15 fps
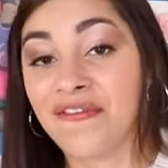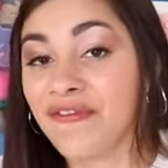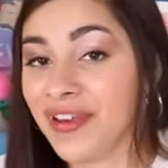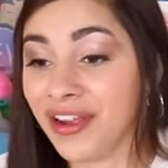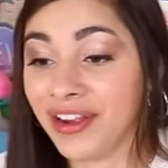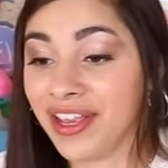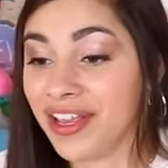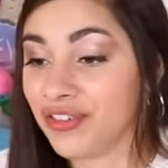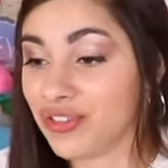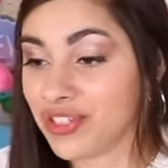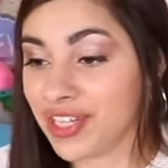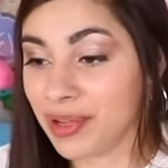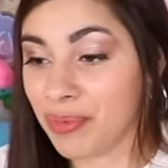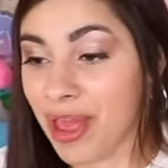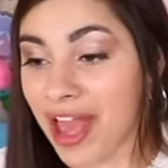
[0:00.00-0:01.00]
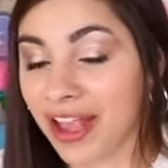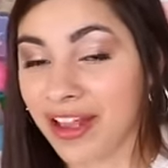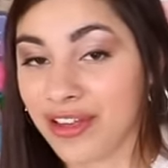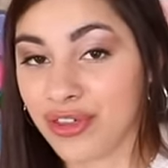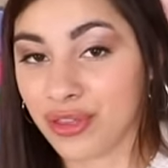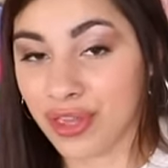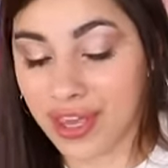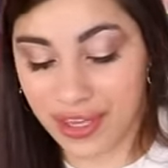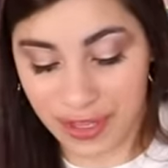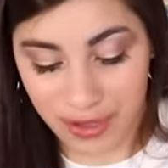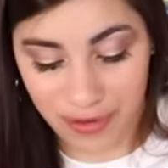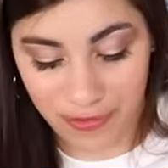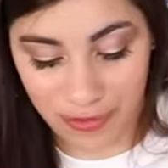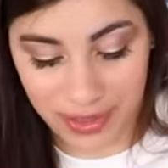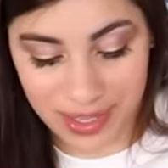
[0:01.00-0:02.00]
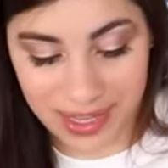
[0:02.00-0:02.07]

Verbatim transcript: Very interesting package. Thank you for